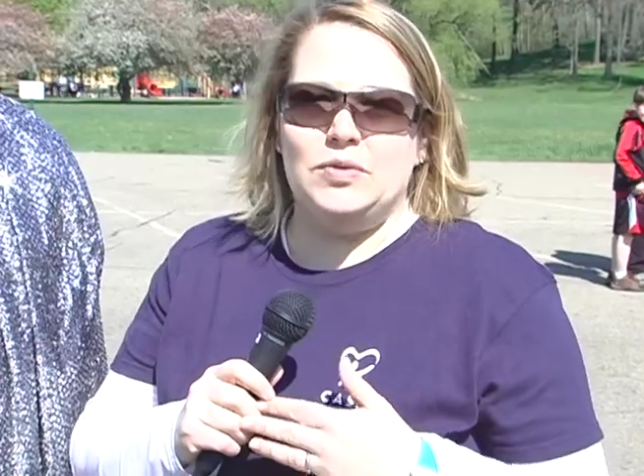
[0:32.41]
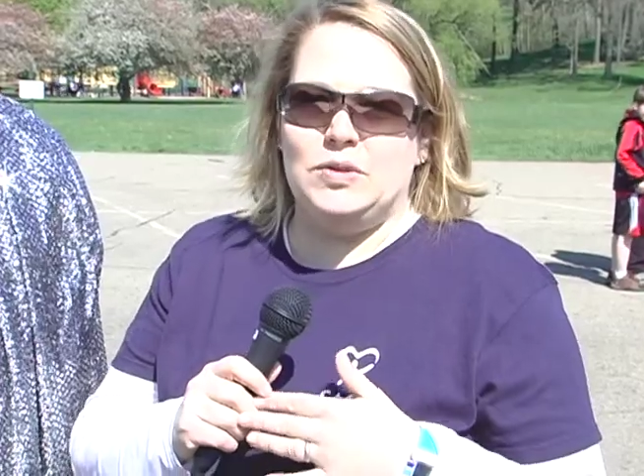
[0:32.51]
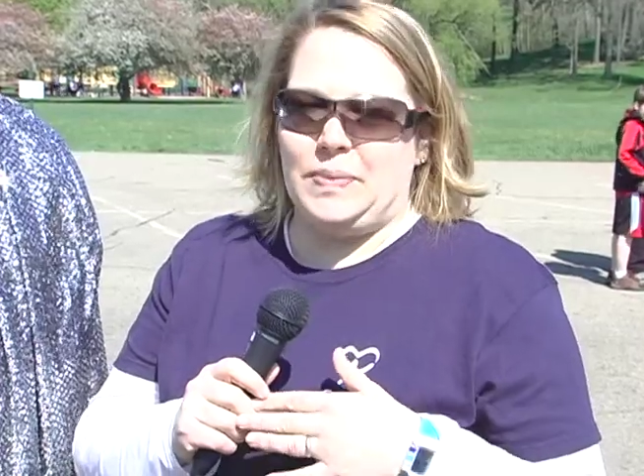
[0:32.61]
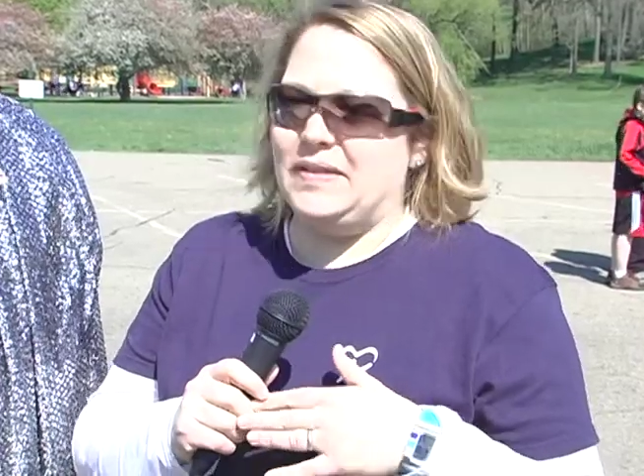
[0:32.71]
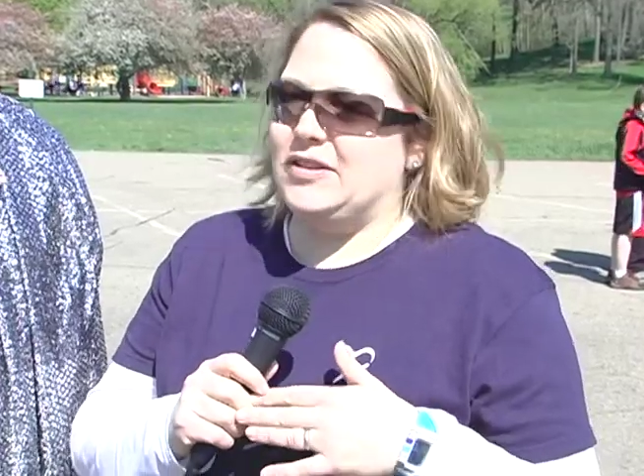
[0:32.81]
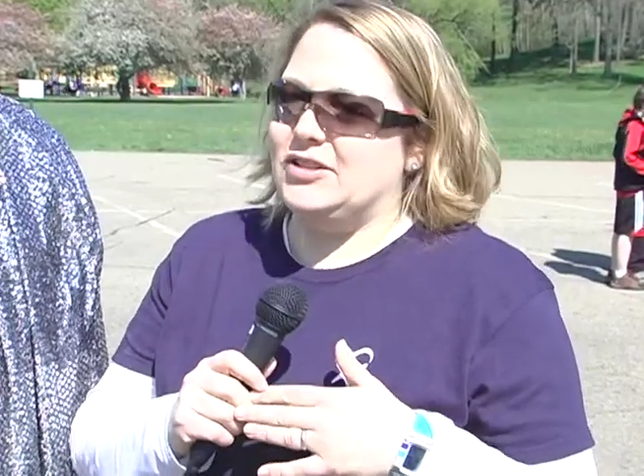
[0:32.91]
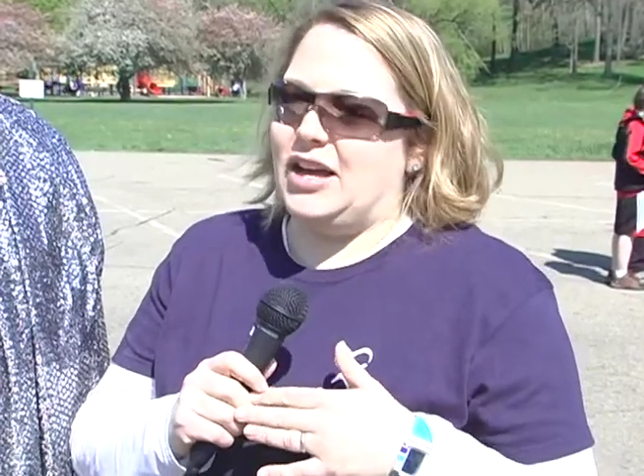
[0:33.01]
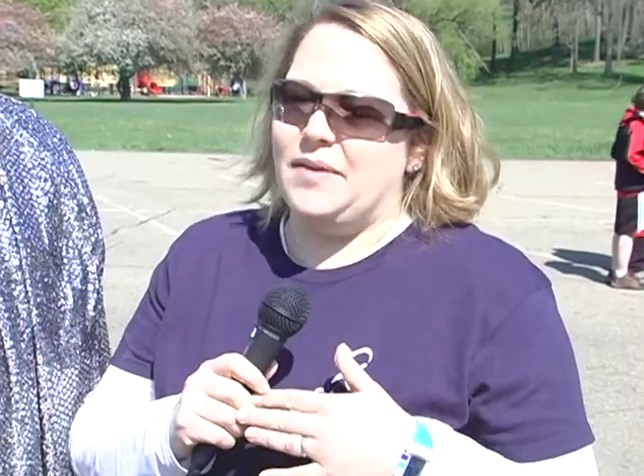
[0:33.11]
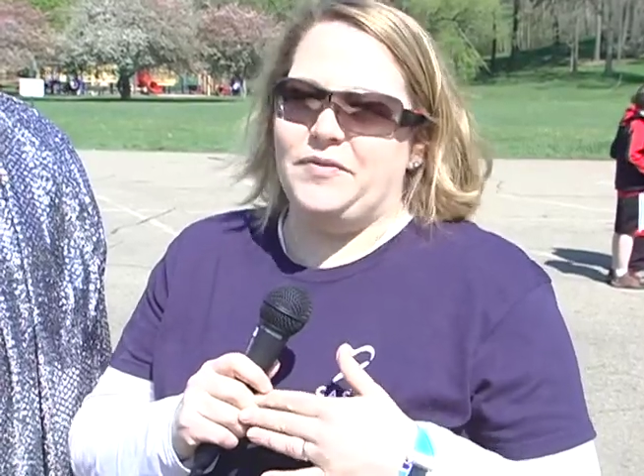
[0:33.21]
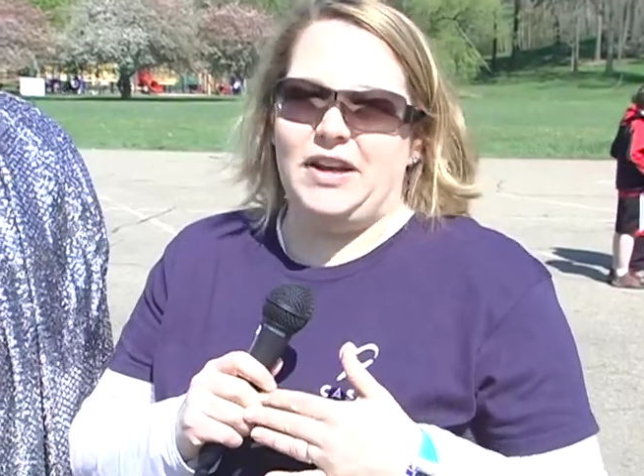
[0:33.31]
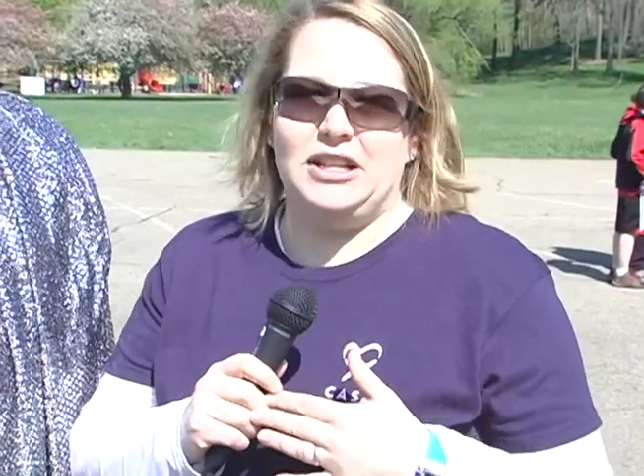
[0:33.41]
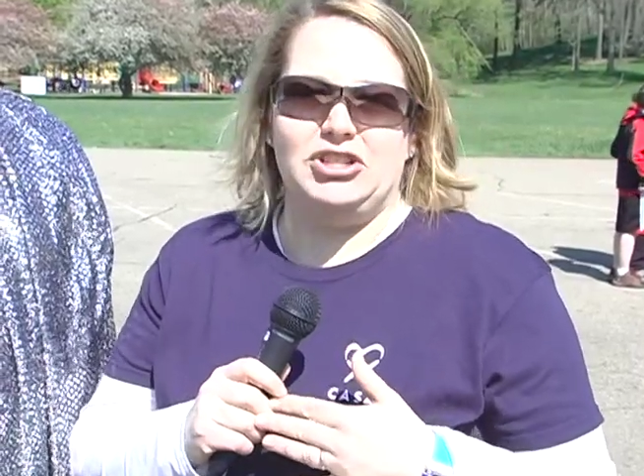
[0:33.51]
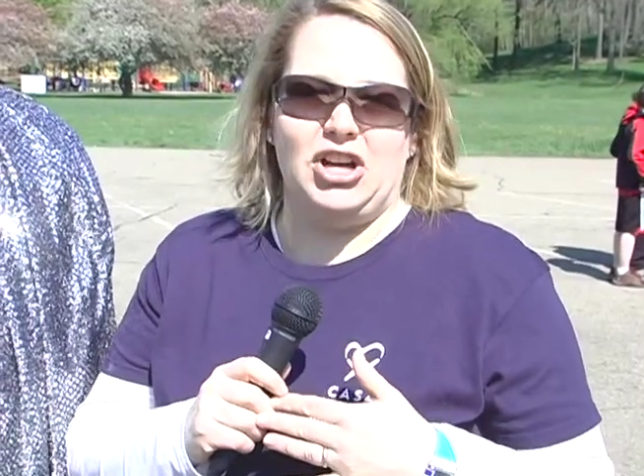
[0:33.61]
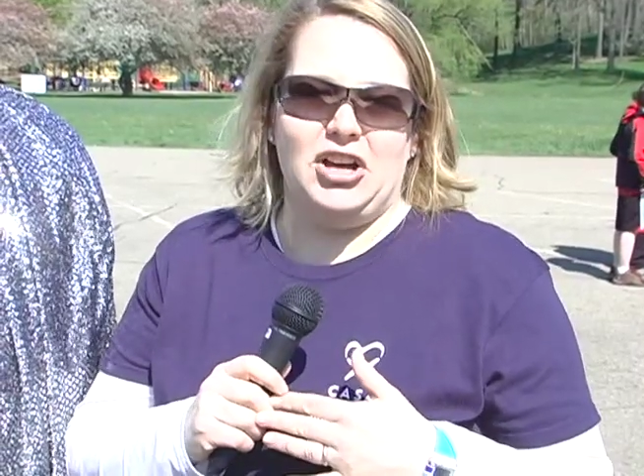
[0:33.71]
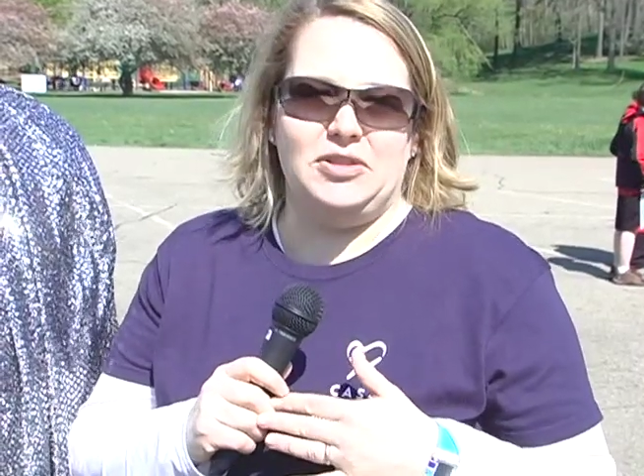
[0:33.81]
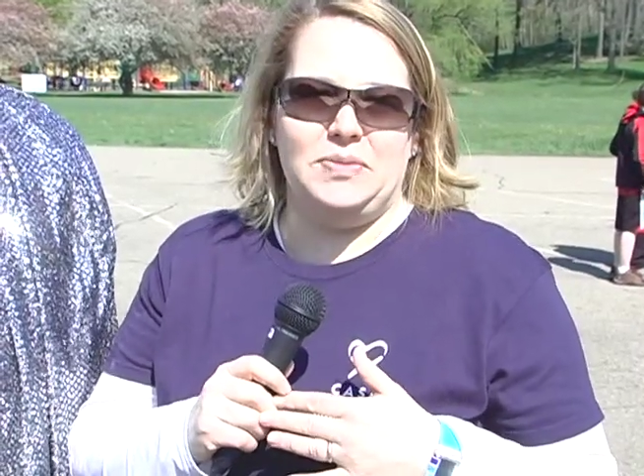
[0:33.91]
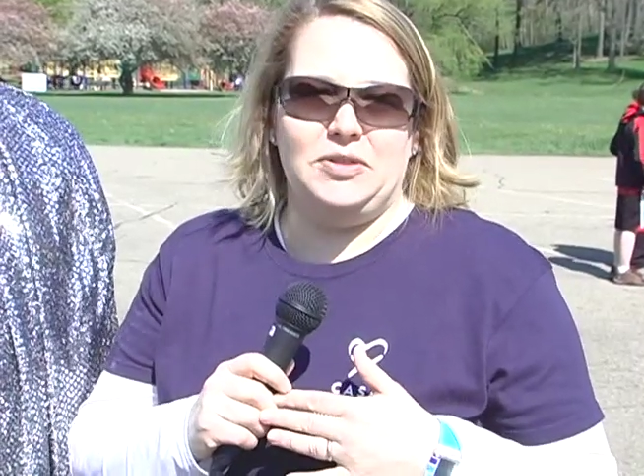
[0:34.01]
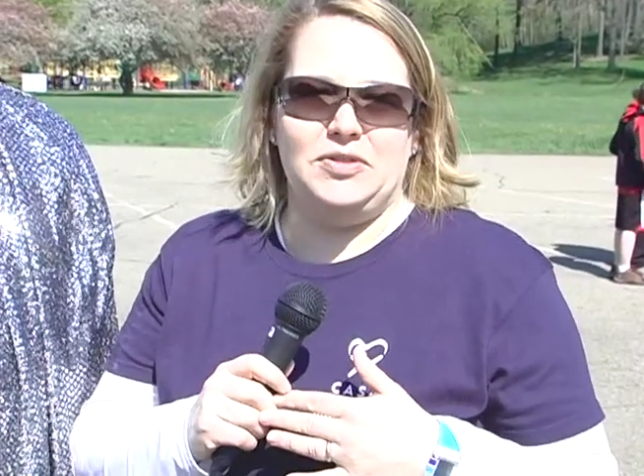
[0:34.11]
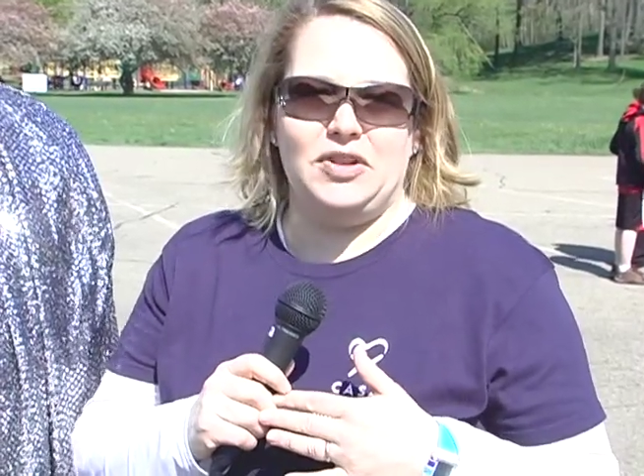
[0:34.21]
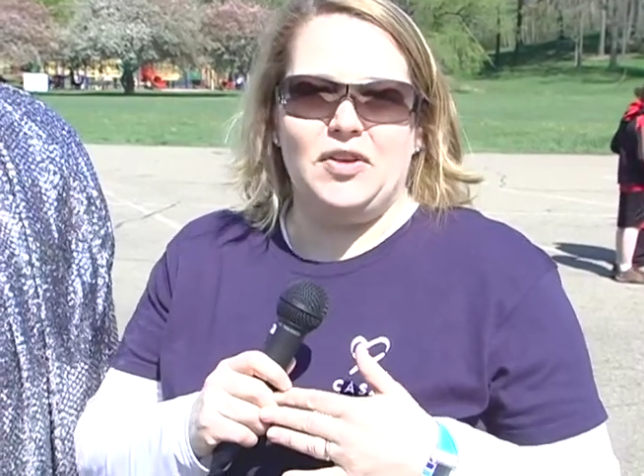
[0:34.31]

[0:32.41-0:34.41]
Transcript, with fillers: spend their time fighting child abuse.